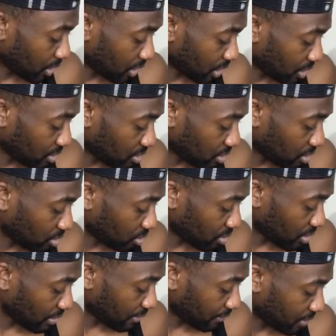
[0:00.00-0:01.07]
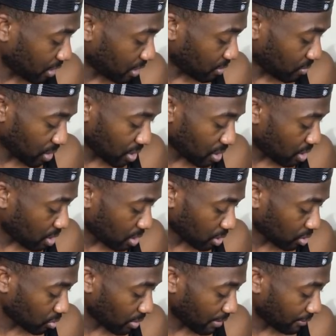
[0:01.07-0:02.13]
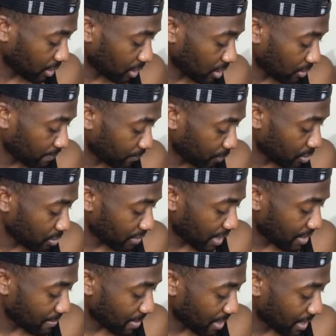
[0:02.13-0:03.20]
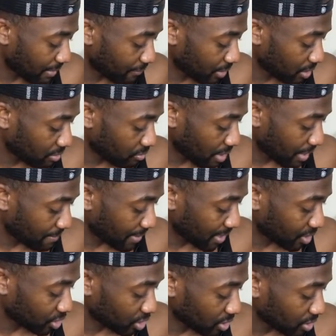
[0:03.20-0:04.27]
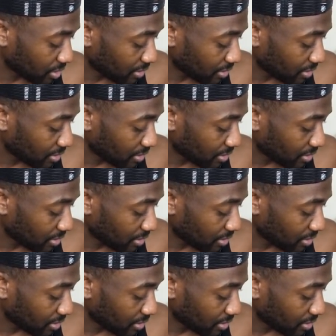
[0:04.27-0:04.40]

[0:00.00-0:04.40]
says Arsenal FC, we are Arsenal FC. You're right about having the right manager.